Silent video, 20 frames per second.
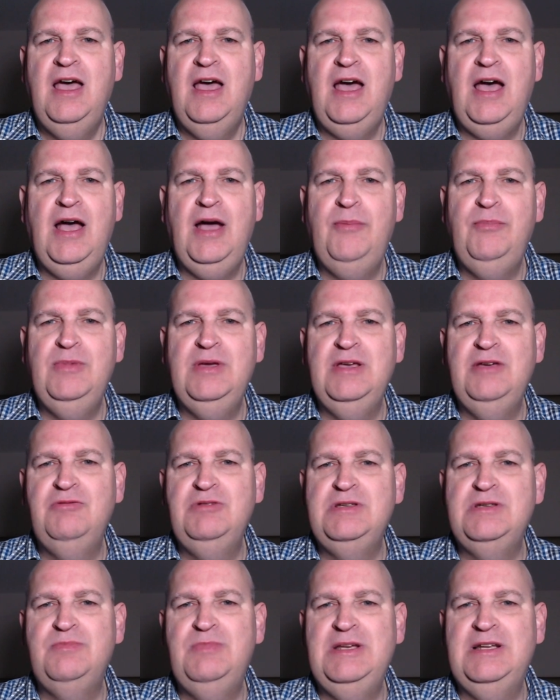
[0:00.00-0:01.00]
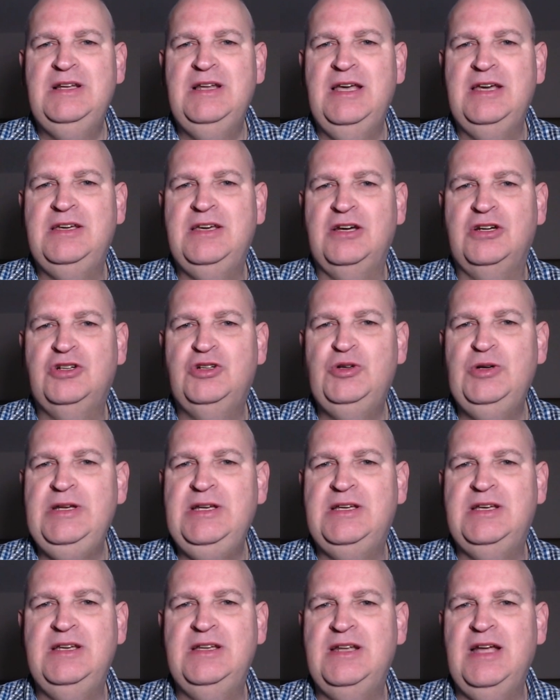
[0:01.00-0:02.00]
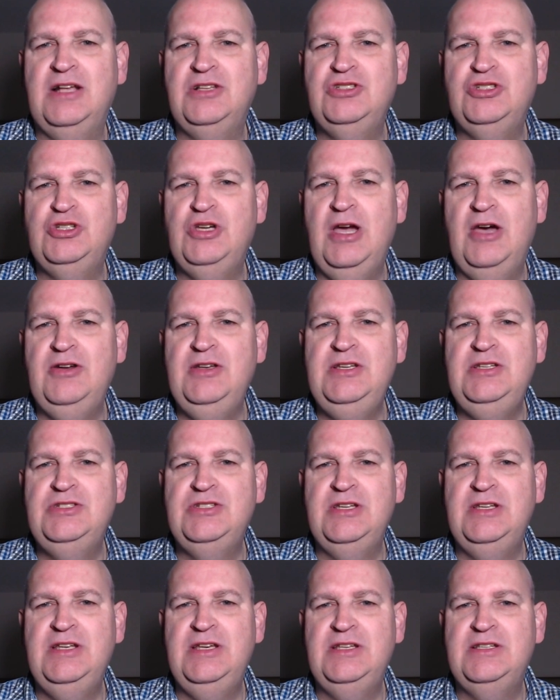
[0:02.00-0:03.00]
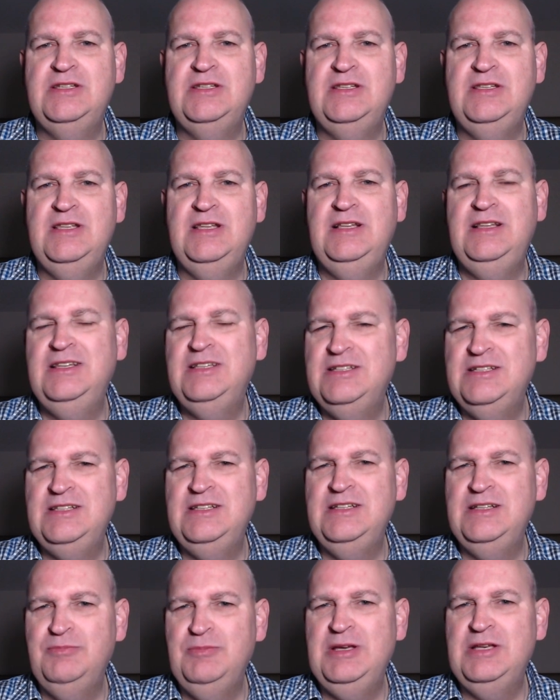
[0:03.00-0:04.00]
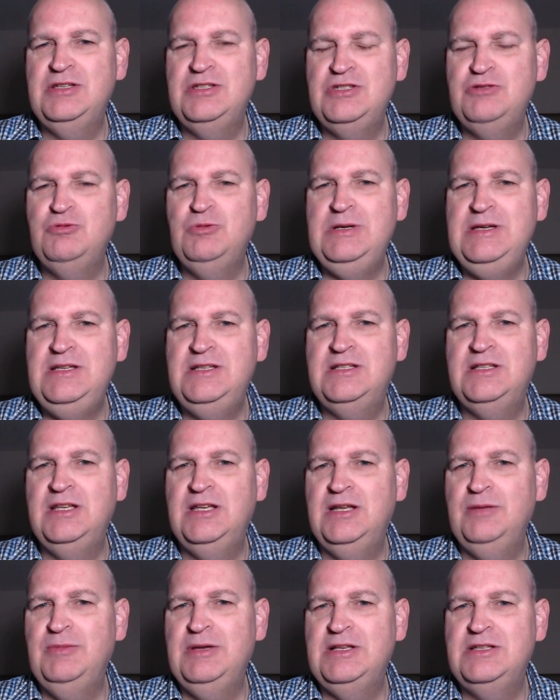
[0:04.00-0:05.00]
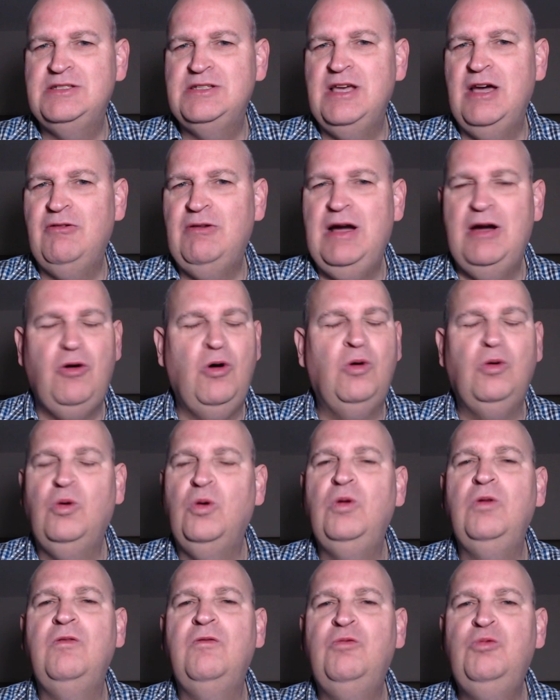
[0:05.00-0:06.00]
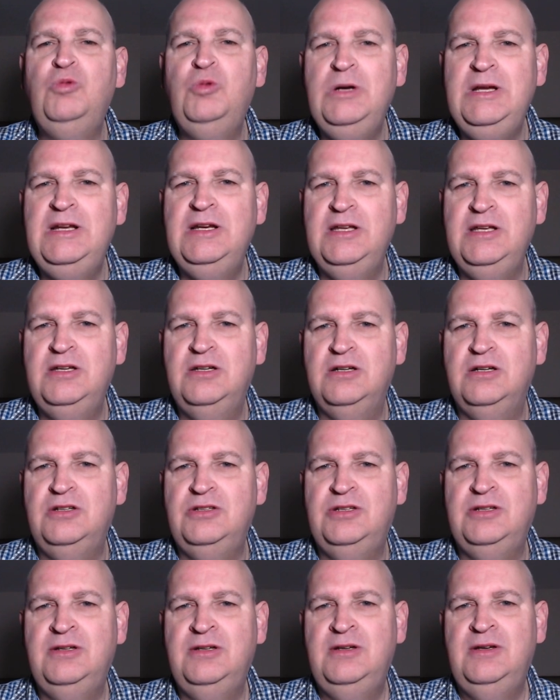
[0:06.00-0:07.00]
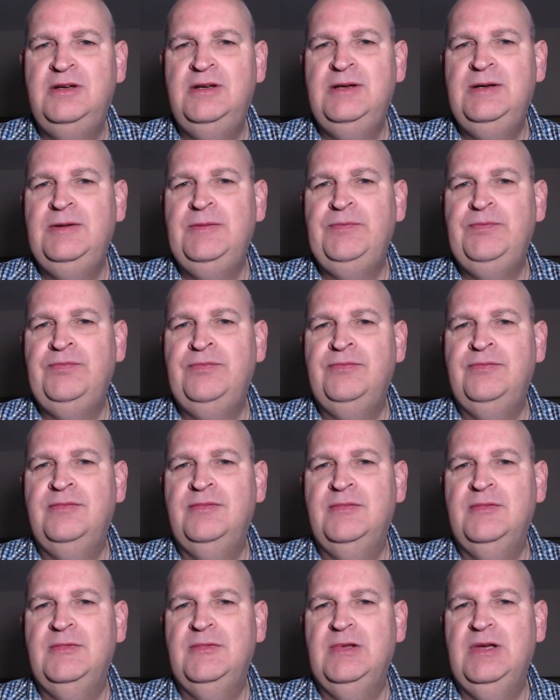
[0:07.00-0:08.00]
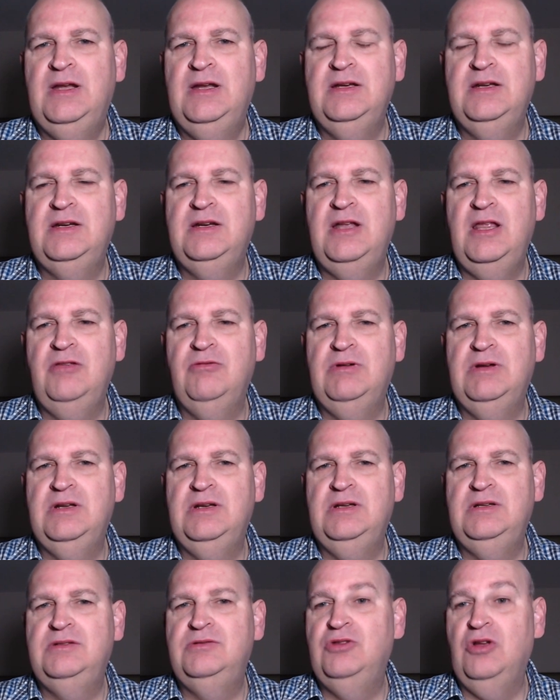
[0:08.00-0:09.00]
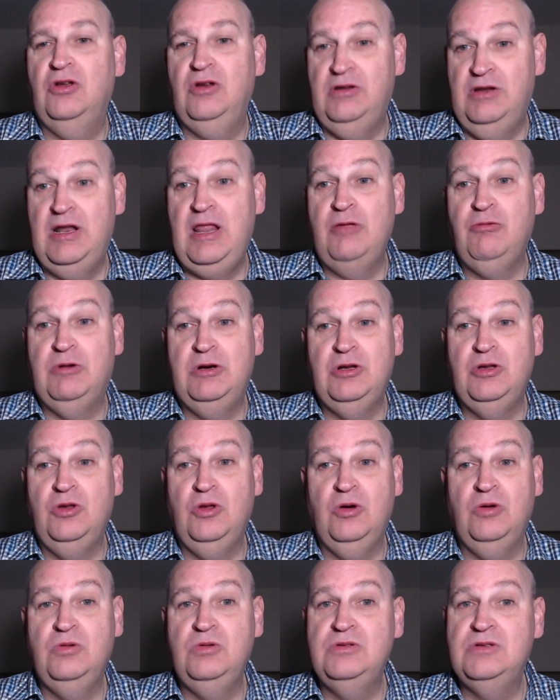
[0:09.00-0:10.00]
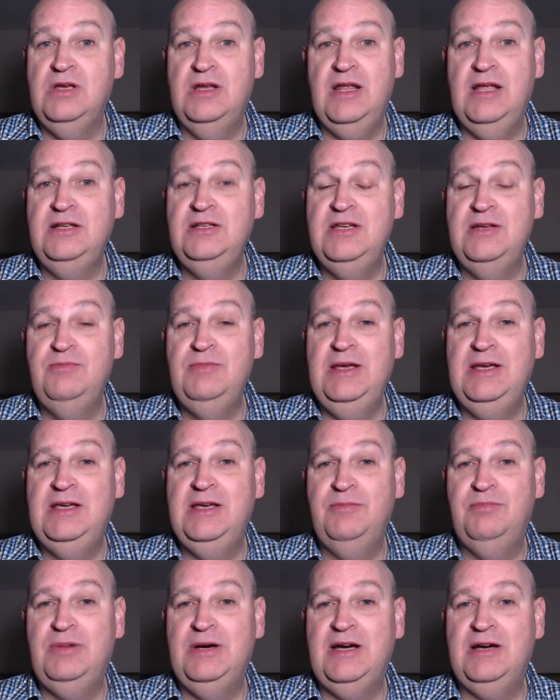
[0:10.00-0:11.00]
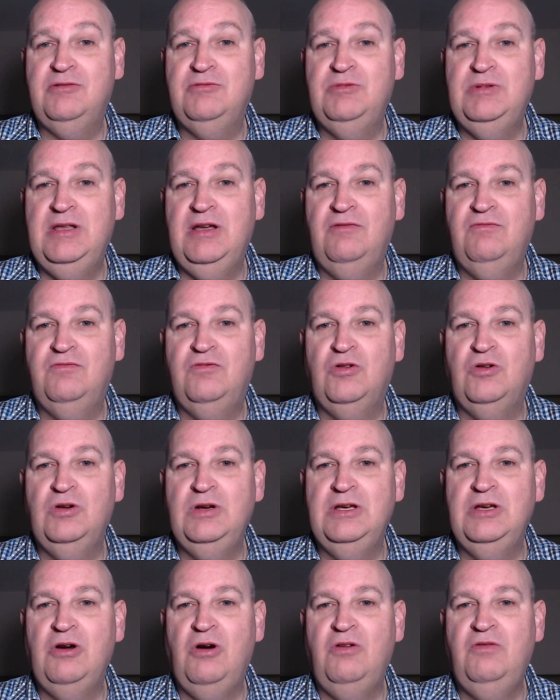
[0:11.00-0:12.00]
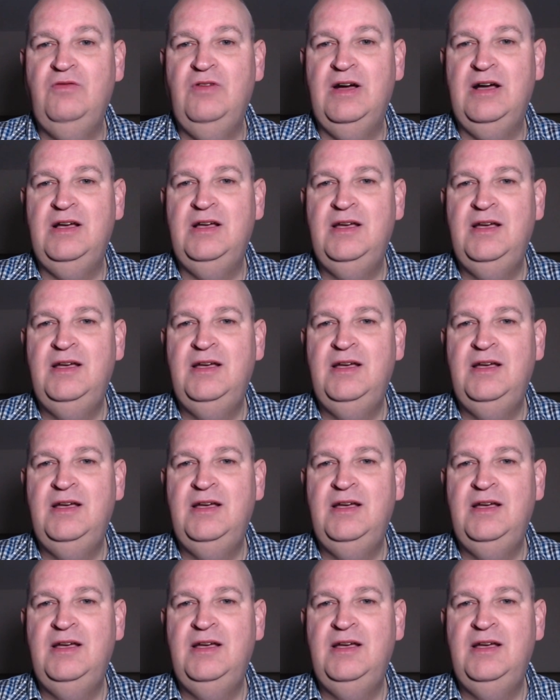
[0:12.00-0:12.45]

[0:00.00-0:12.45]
It was a bit like a creek. It had cherries in it, a little bit sweet, a little bit sour, all really good. And I had another one, not another one of those, and I did make it back without falling over.